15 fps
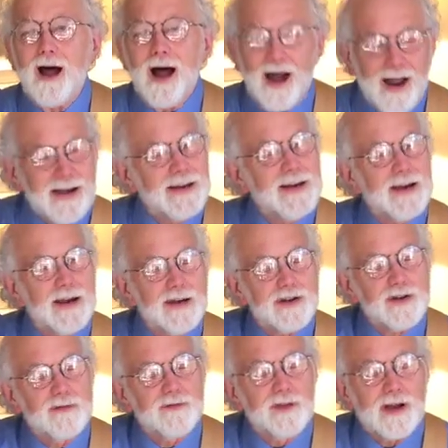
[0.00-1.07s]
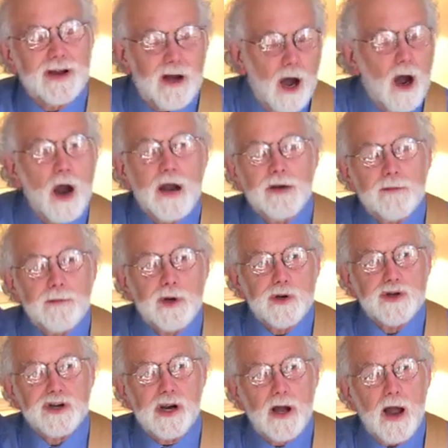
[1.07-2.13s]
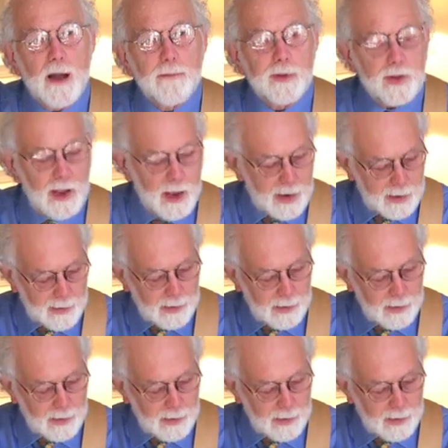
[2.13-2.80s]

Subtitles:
ideas of the kind of music I play.